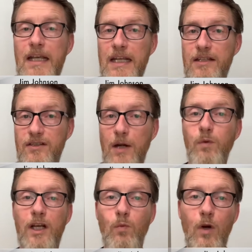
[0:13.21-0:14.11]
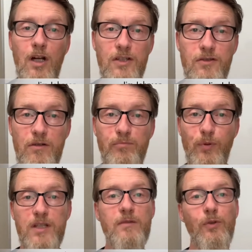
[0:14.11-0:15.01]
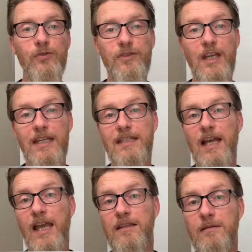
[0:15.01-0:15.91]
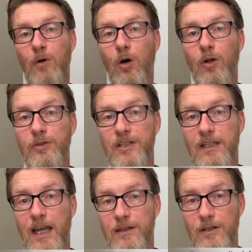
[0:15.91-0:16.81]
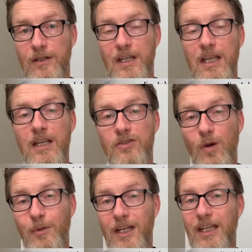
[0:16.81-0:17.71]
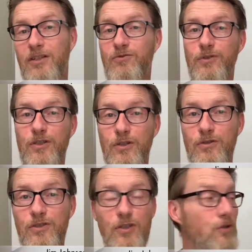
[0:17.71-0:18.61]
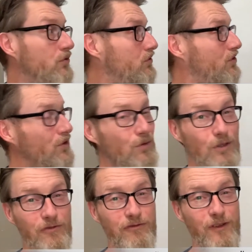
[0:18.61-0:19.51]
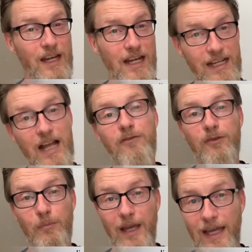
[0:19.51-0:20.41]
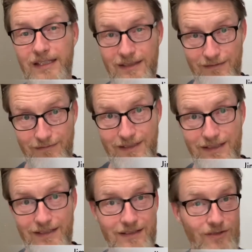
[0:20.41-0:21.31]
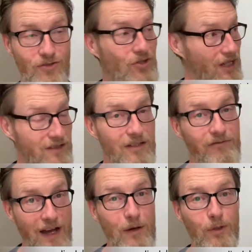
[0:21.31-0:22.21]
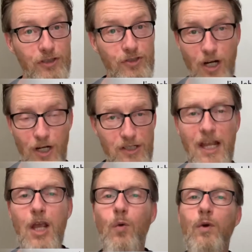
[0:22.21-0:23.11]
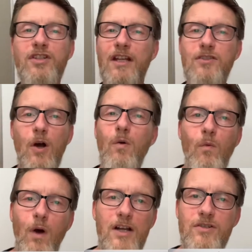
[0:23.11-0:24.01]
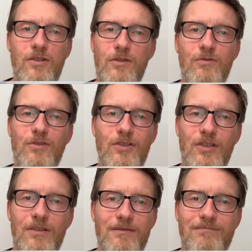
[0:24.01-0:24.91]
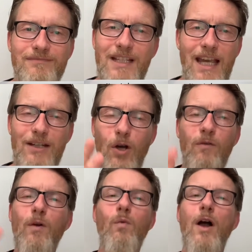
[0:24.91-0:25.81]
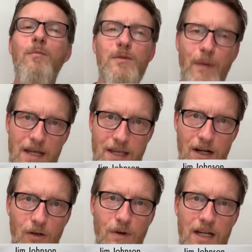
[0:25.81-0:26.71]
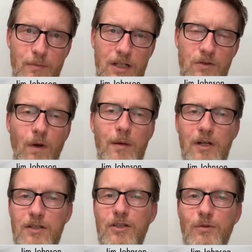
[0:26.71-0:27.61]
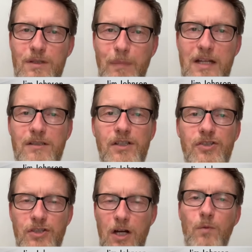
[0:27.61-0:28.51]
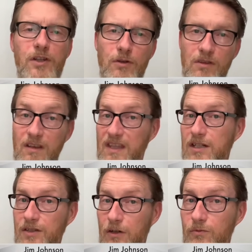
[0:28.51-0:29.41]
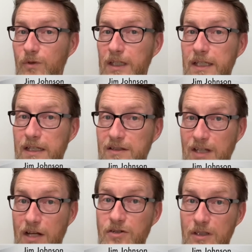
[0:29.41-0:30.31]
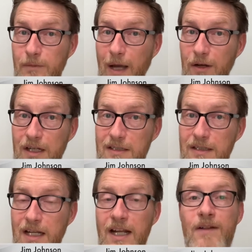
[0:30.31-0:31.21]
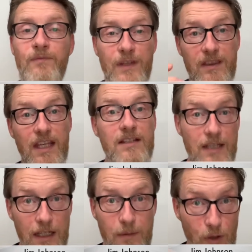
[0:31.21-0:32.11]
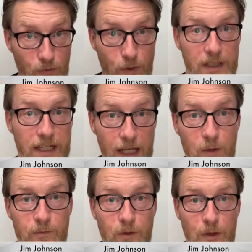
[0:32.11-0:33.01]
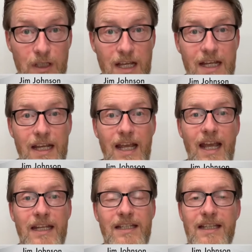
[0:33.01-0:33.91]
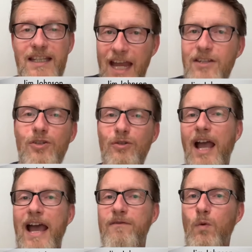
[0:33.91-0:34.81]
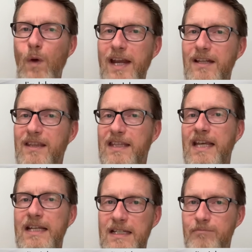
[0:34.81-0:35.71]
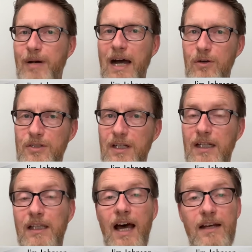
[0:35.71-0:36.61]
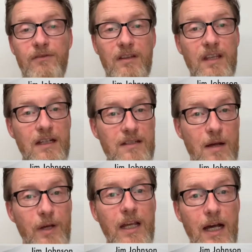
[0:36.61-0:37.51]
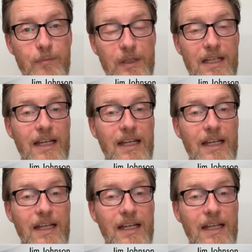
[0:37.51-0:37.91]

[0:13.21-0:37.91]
Instead, we're going to work on certain principles that tie them all together. So I'm going to introduce you to the phonetic alphabet. This is just the vowel chart, which I don't want you to get overwhelmed by that already, because what I'm going to do is basically share with you the things that are really essential about it, the things that can be really helpful, and then you'll have a way to think about a lot of the things coming up.